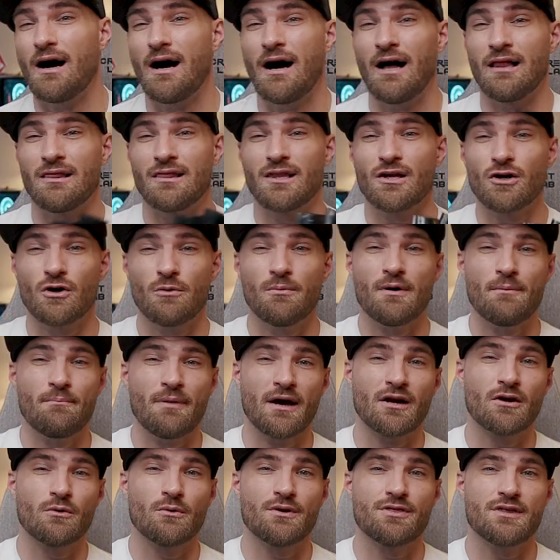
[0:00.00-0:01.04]
a little bit
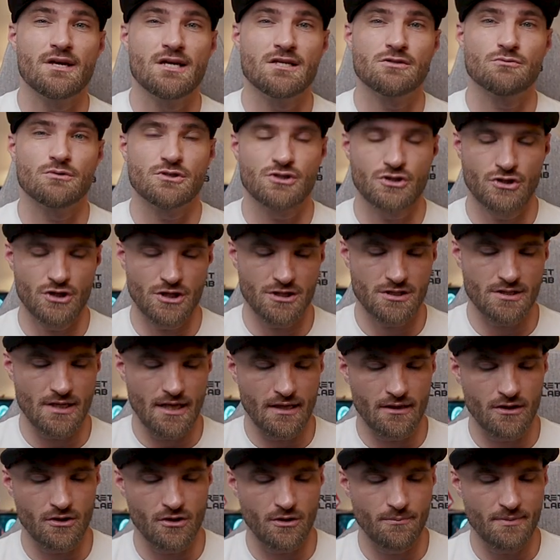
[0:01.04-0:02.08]
better with these was just
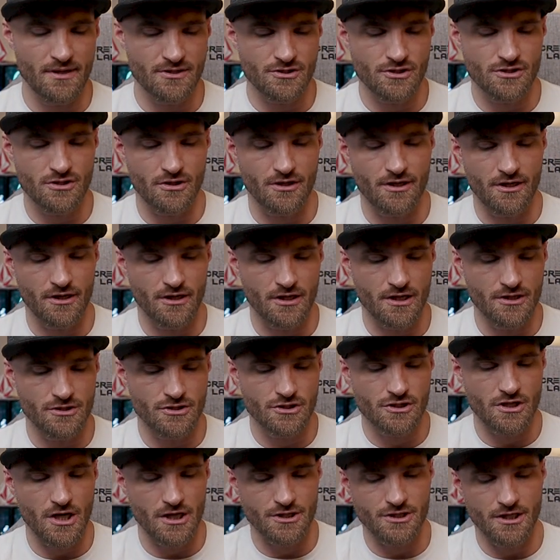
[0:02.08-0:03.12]
a little bit sturdier
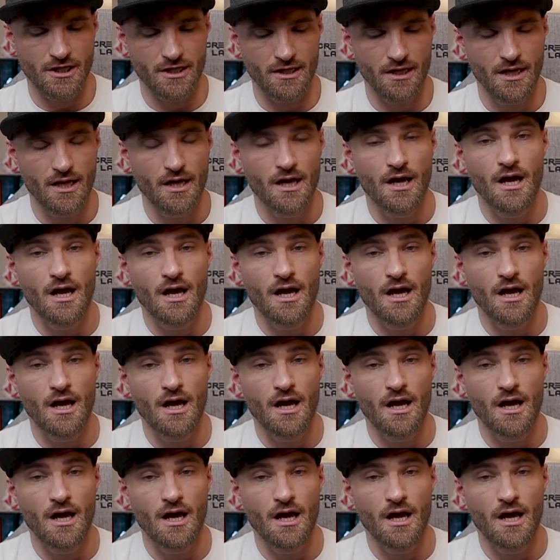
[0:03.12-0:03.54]
construction.